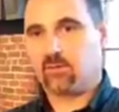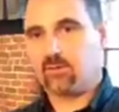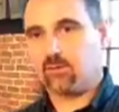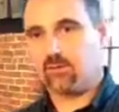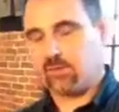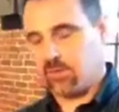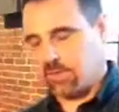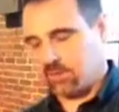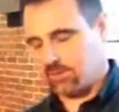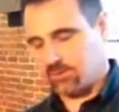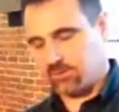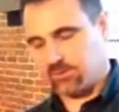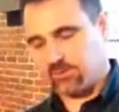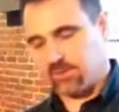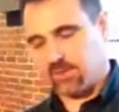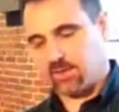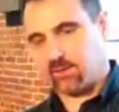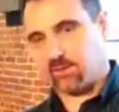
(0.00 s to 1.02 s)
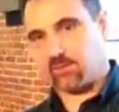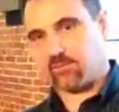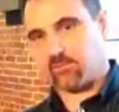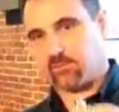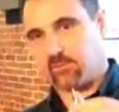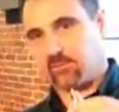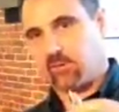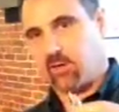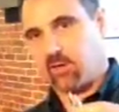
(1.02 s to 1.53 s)
you can actually
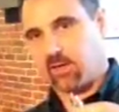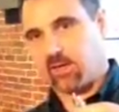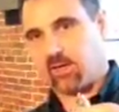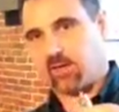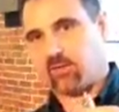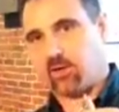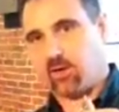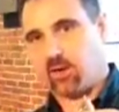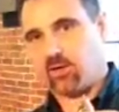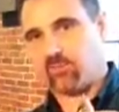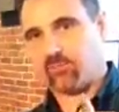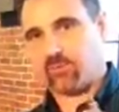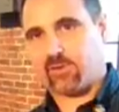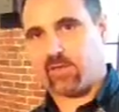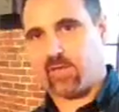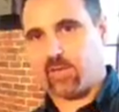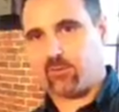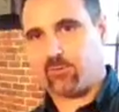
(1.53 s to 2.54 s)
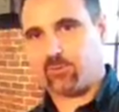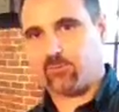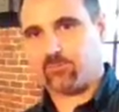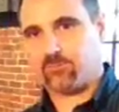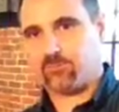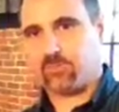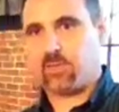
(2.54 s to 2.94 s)
take the lock head off the cable.